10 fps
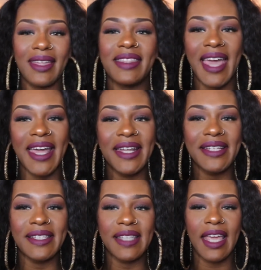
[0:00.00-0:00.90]
that
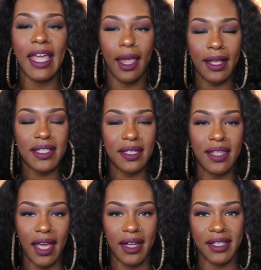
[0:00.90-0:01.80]
is it.
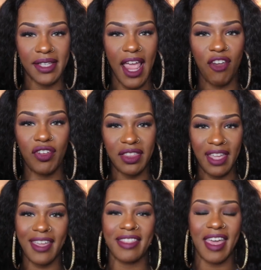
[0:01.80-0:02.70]
That is
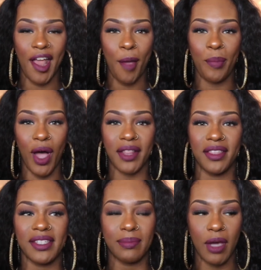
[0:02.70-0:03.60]
everything that I bought
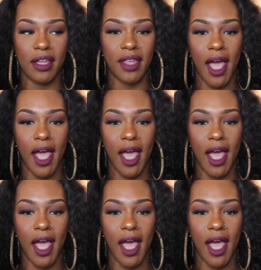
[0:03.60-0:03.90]
this month.